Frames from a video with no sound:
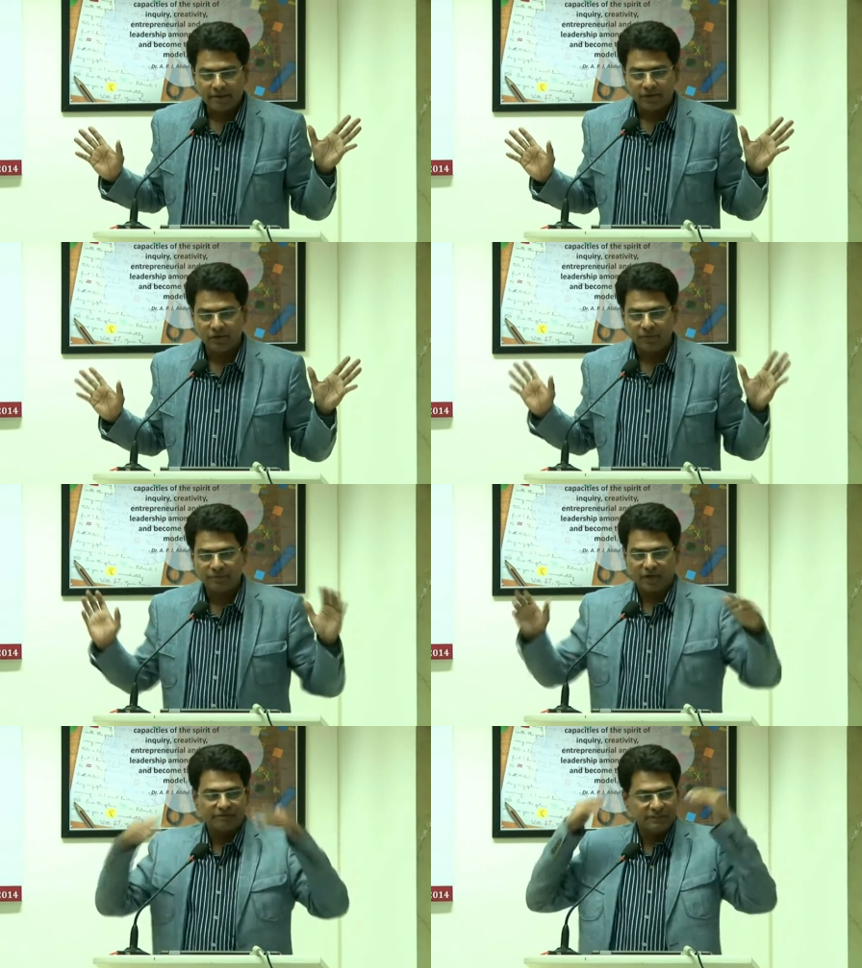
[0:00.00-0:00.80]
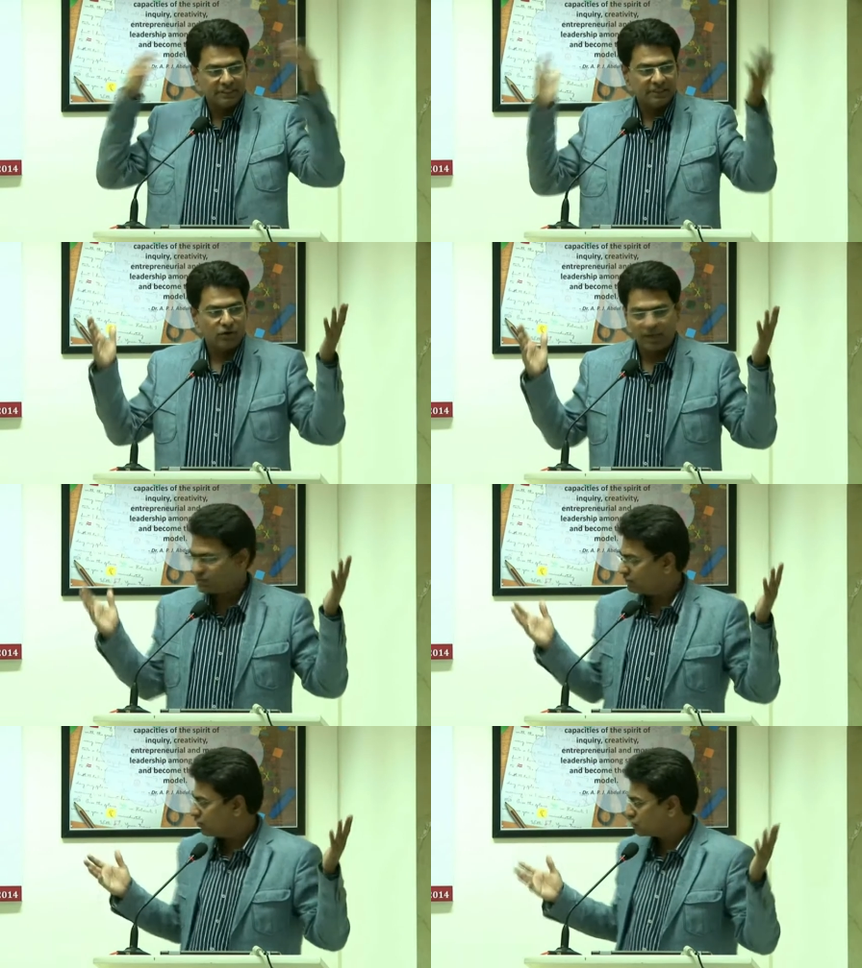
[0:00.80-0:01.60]
You know, after the
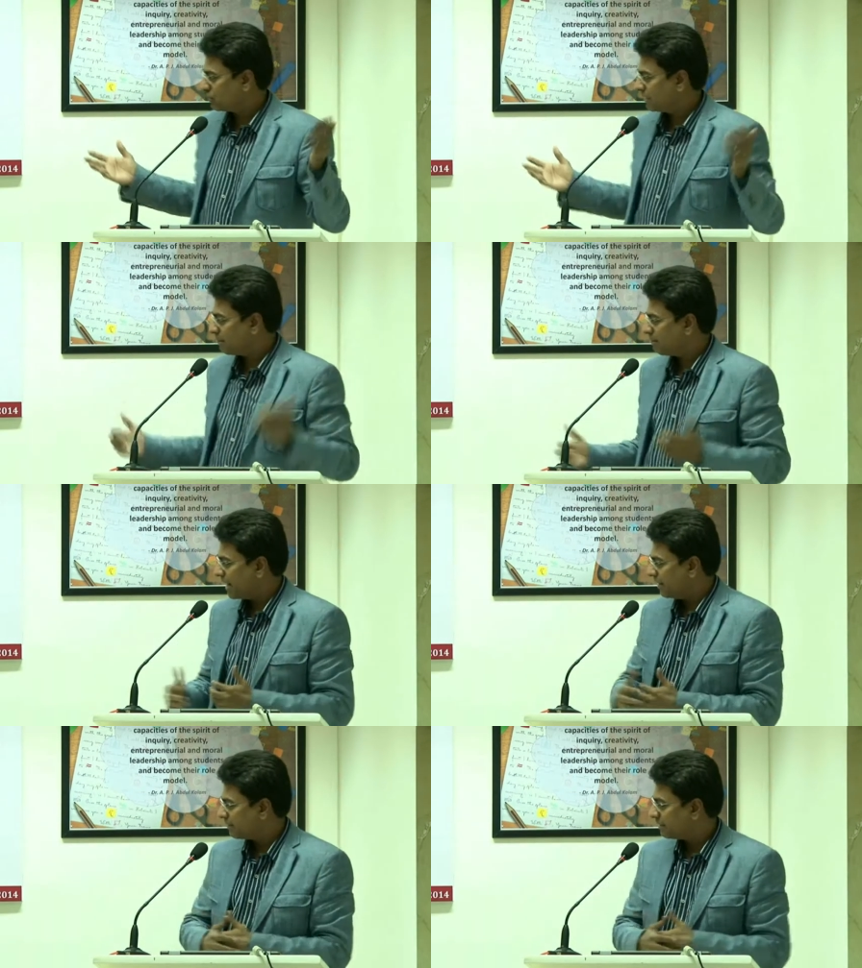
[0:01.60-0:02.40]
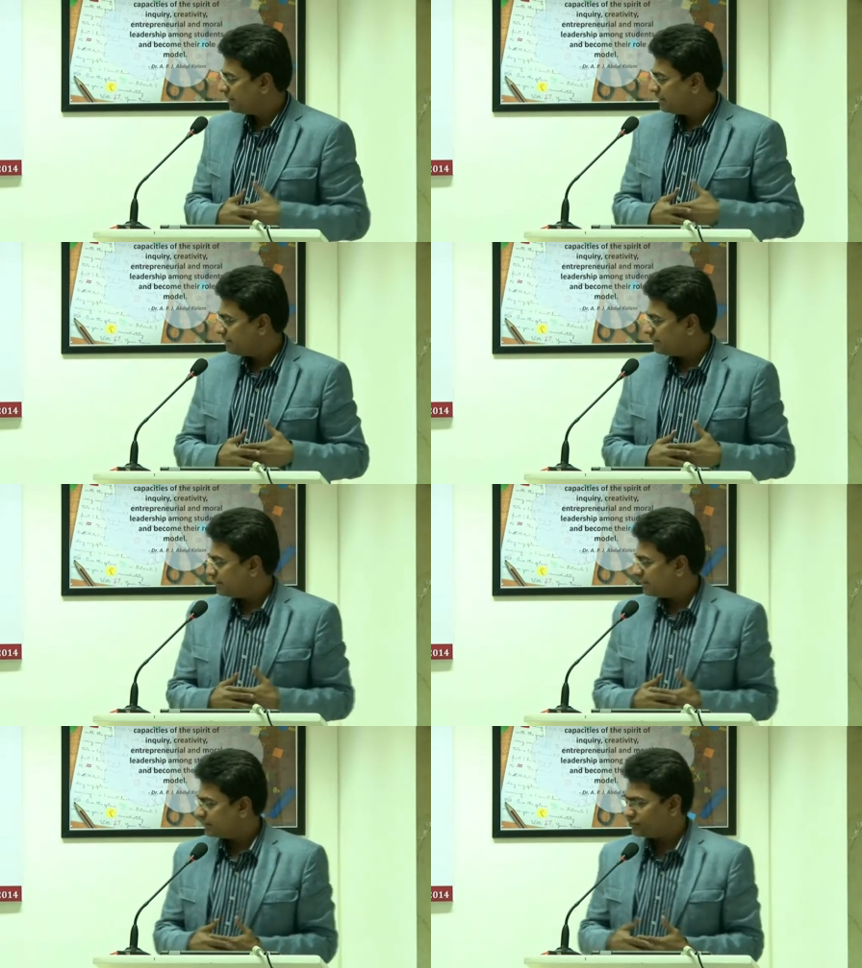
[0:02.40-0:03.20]
collapse of the Ottoman Empire,
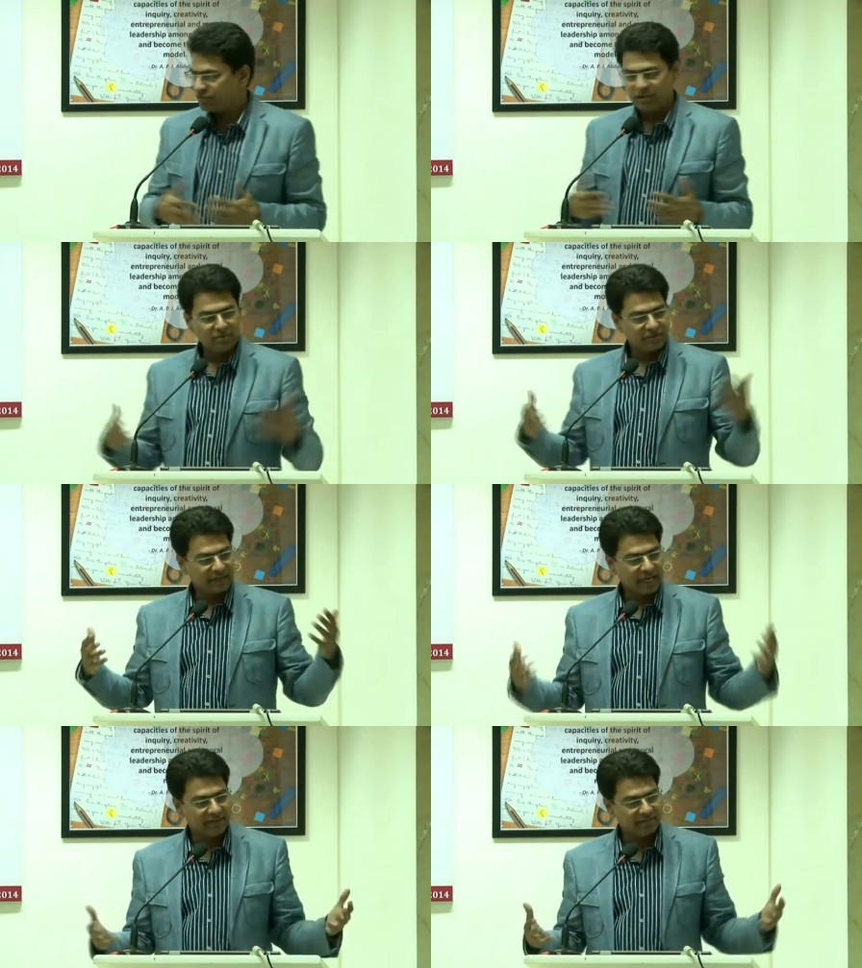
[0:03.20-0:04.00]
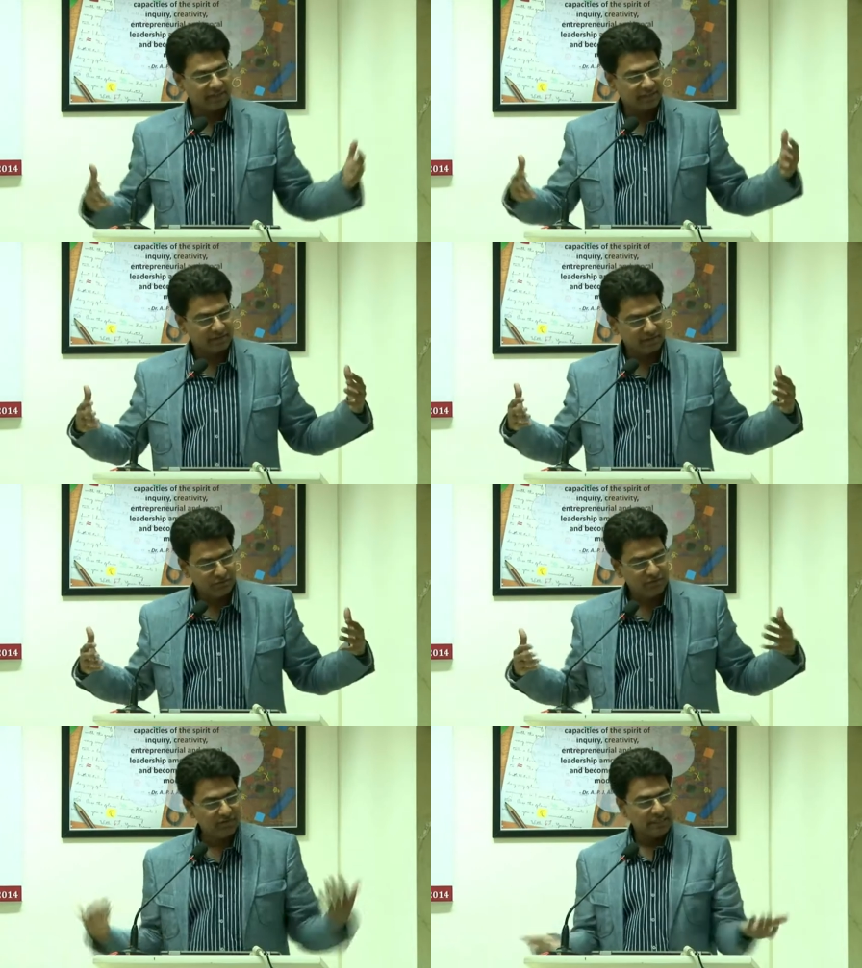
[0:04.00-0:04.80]
uh, the dream of a caliphate,
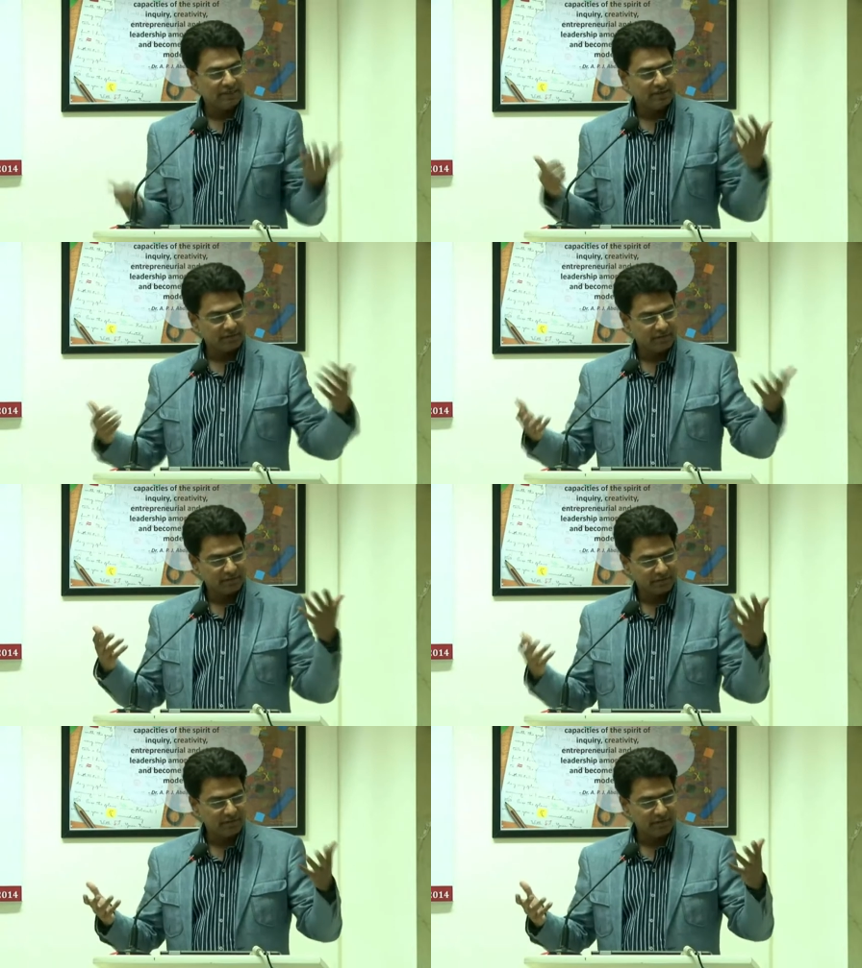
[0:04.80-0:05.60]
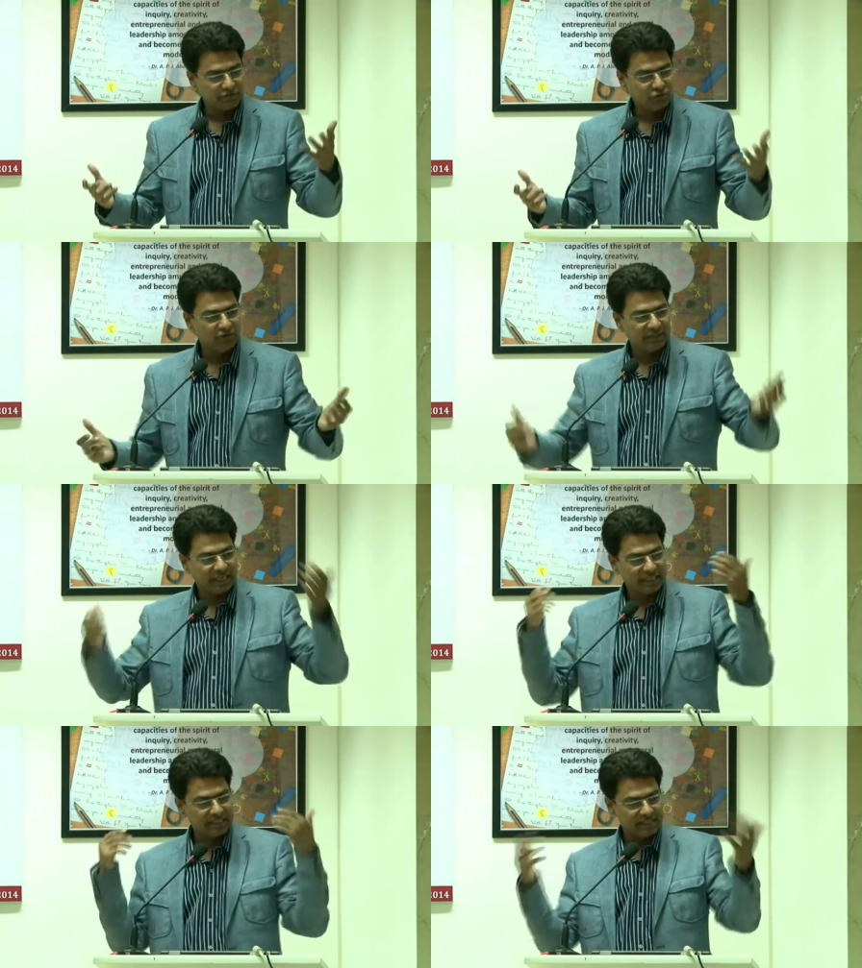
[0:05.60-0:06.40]
we will, we will fulfill
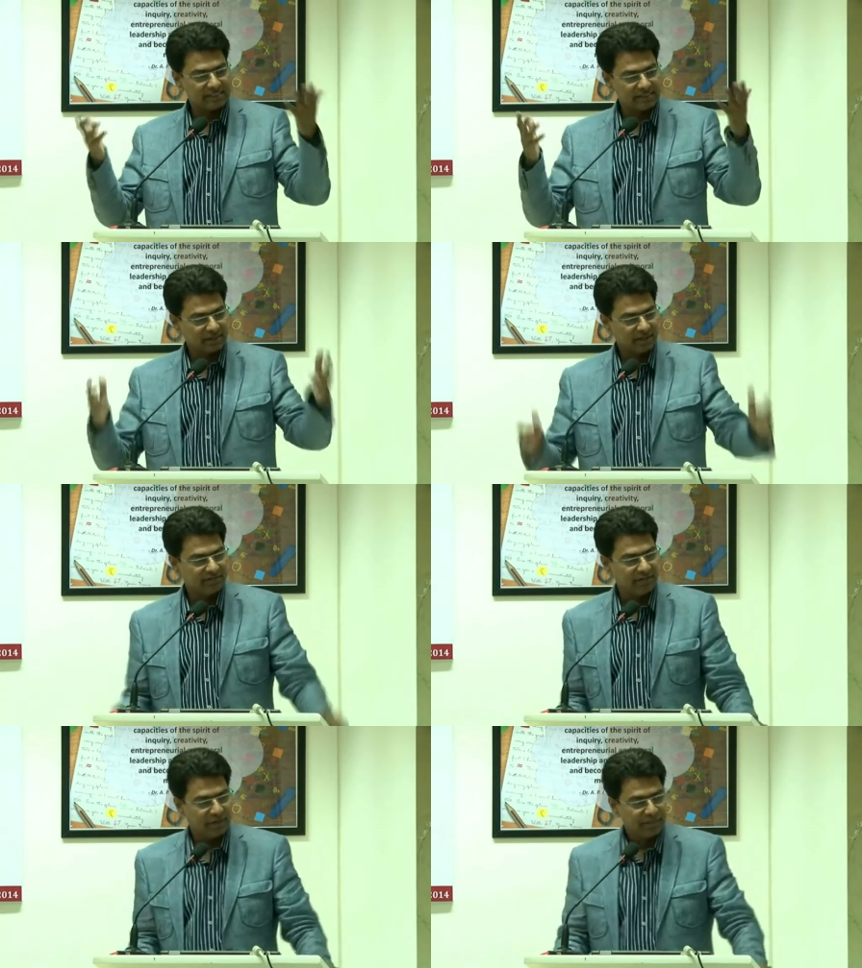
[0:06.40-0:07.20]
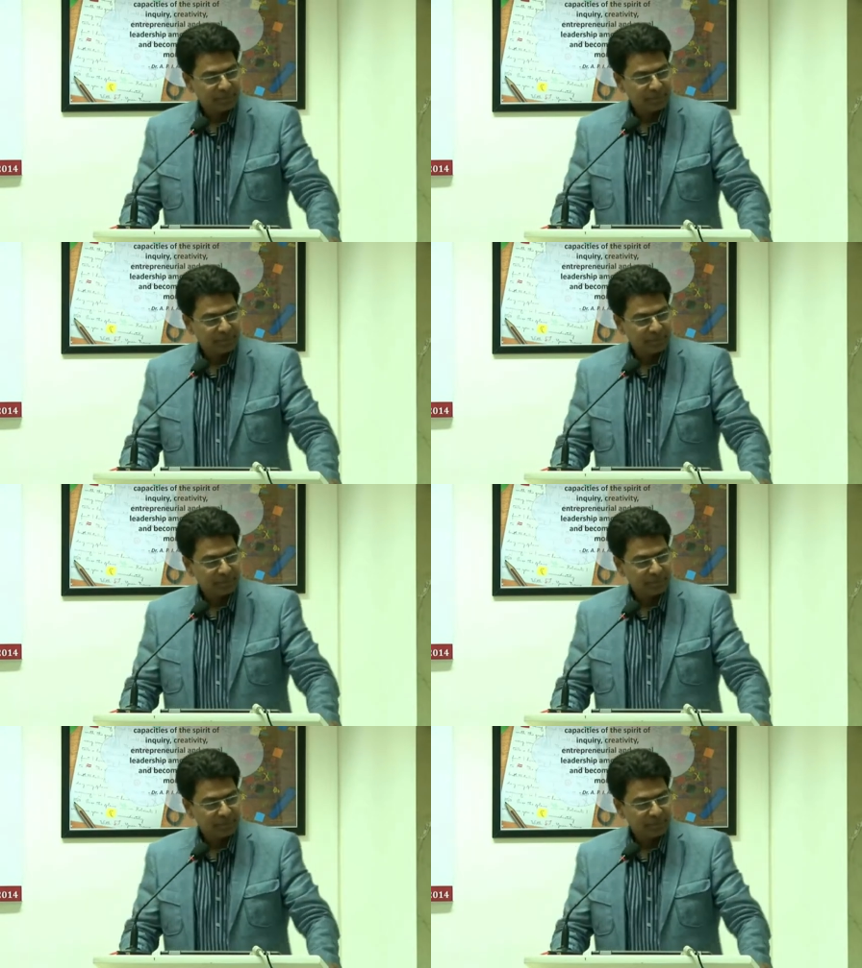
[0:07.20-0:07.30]
and he is the Khalifa